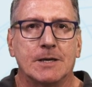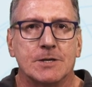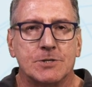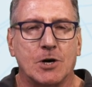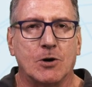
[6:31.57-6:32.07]

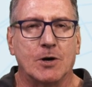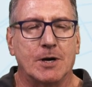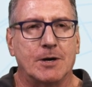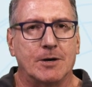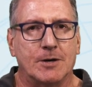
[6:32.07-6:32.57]
So
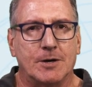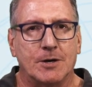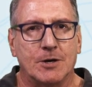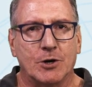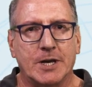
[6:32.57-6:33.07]

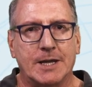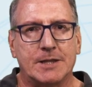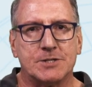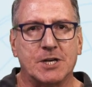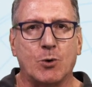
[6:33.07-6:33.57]
looking at
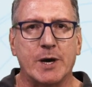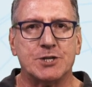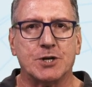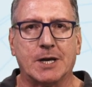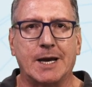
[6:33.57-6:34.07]
this
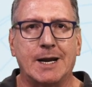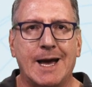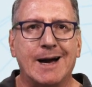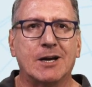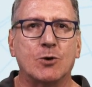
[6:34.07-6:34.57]
equation again,
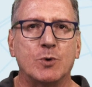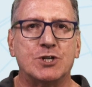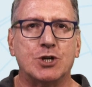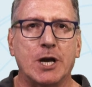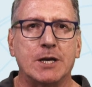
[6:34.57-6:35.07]
how can we
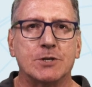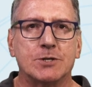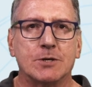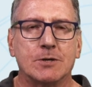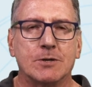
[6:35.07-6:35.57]

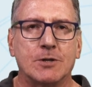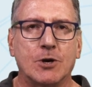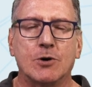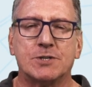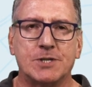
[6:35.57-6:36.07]
change the
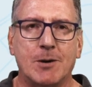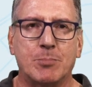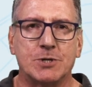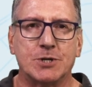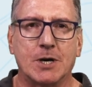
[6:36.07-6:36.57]
Earth's
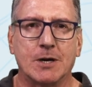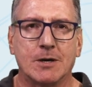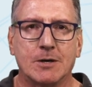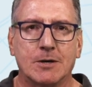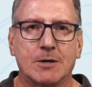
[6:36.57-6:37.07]
temperature
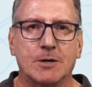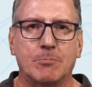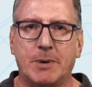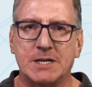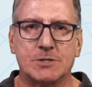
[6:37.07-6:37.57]

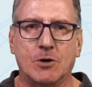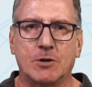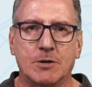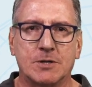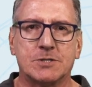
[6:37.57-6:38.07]
based
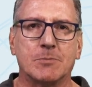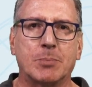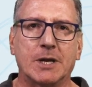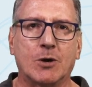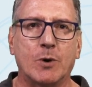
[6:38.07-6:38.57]
on this
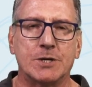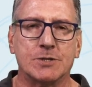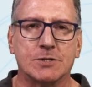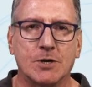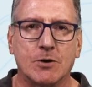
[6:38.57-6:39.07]
simple
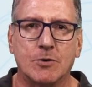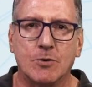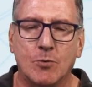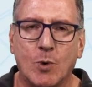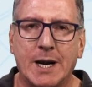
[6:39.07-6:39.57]
equation? So
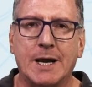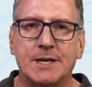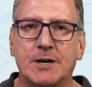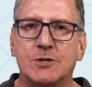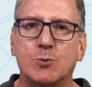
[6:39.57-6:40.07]
one
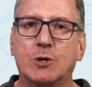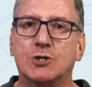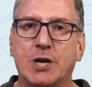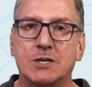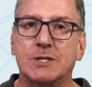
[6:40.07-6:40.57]
idea is we could
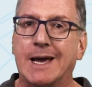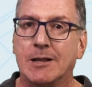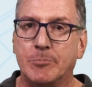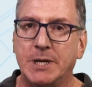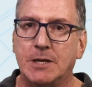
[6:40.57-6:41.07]
change the
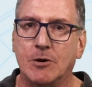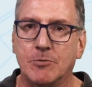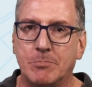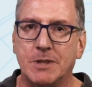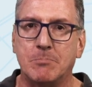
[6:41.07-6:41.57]
albedo,
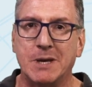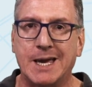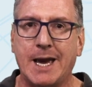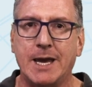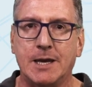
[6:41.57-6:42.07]
the big
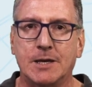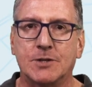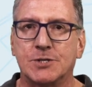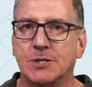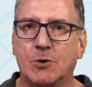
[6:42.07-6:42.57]
A in
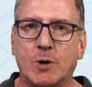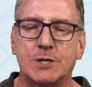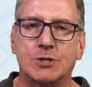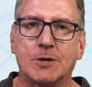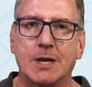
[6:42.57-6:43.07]
this
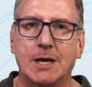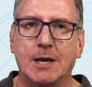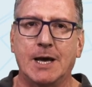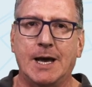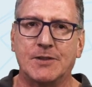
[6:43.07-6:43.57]
equation.
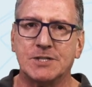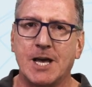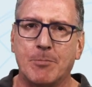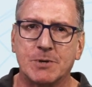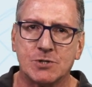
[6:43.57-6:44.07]
And this
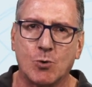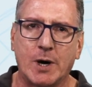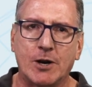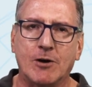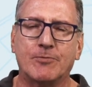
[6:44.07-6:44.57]
happens
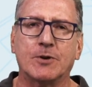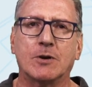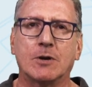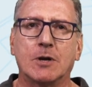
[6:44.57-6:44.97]
quite often.